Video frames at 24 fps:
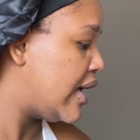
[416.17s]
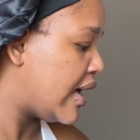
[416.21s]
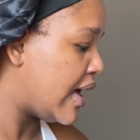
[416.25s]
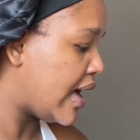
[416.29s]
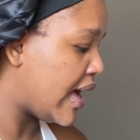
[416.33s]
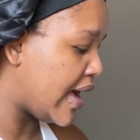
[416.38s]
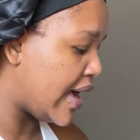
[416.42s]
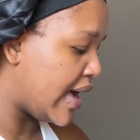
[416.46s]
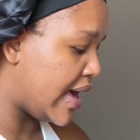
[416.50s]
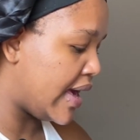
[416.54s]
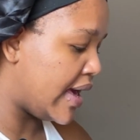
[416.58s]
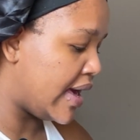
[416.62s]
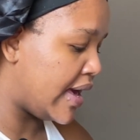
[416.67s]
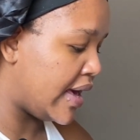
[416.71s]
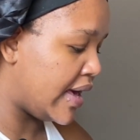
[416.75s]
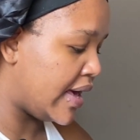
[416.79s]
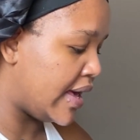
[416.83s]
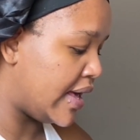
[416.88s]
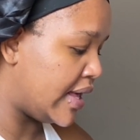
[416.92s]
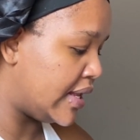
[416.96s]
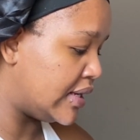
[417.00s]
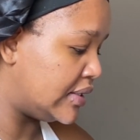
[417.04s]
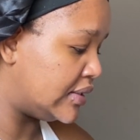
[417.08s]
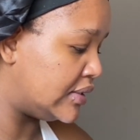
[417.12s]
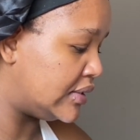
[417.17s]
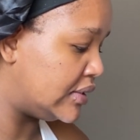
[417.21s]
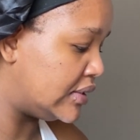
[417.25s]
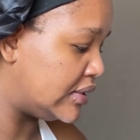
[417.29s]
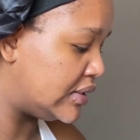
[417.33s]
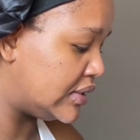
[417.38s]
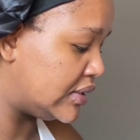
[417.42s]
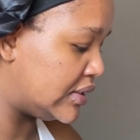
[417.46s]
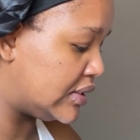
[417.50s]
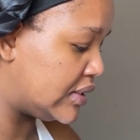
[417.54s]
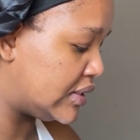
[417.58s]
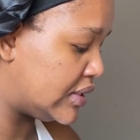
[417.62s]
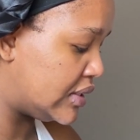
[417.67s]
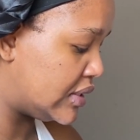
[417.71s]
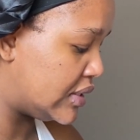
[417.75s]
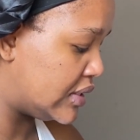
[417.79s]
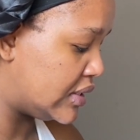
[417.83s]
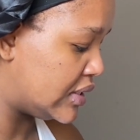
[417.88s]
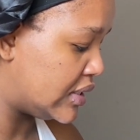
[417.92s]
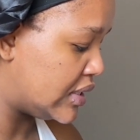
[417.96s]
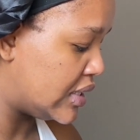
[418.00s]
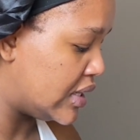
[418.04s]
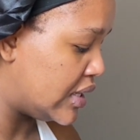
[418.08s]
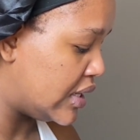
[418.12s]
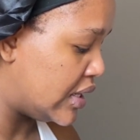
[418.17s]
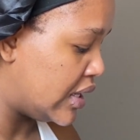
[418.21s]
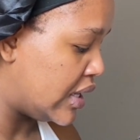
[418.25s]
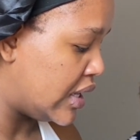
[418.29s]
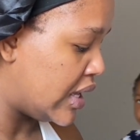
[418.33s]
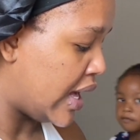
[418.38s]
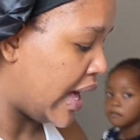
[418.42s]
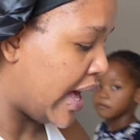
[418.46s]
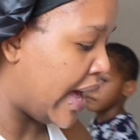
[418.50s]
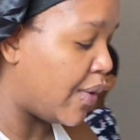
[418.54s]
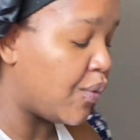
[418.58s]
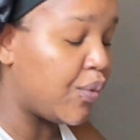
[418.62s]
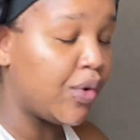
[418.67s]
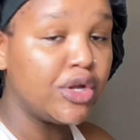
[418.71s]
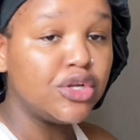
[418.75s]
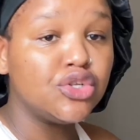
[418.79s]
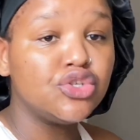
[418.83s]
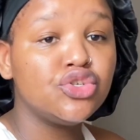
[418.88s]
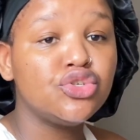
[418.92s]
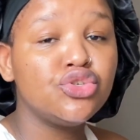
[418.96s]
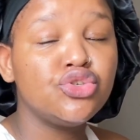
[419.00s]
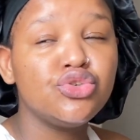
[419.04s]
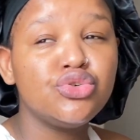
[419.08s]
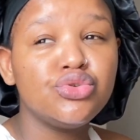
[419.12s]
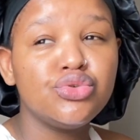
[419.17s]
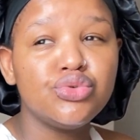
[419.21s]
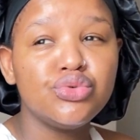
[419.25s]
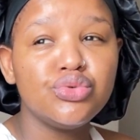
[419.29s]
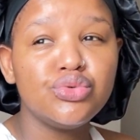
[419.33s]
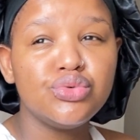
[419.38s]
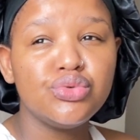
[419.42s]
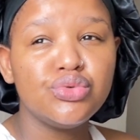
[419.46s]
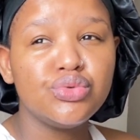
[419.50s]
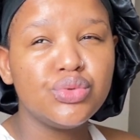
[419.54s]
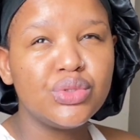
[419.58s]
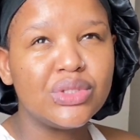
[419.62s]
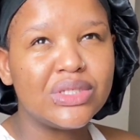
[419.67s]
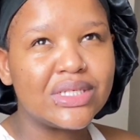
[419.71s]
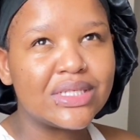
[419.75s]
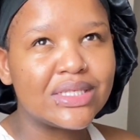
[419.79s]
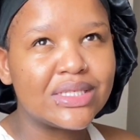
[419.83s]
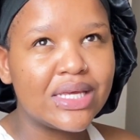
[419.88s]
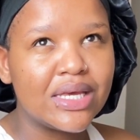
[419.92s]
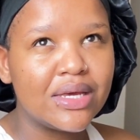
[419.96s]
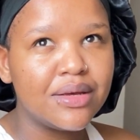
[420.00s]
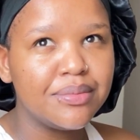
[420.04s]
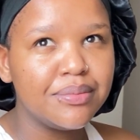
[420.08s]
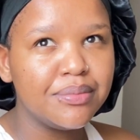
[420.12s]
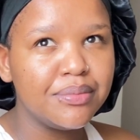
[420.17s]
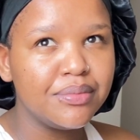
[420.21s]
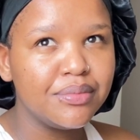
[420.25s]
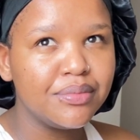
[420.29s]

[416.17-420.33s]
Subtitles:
and I went to Discount